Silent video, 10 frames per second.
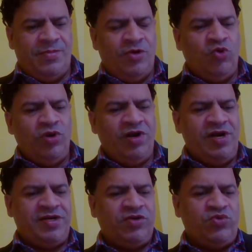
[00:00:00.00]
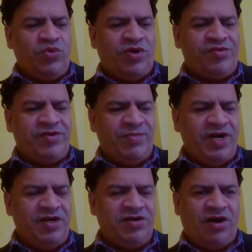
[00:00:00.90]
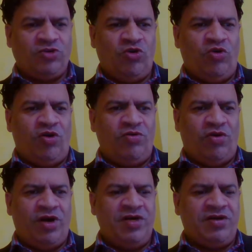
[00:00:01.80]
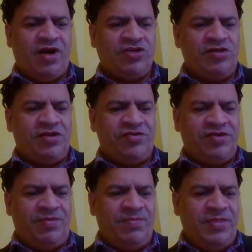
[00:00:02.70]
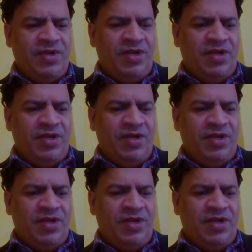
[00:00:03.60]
rule relating to customary international law or international custom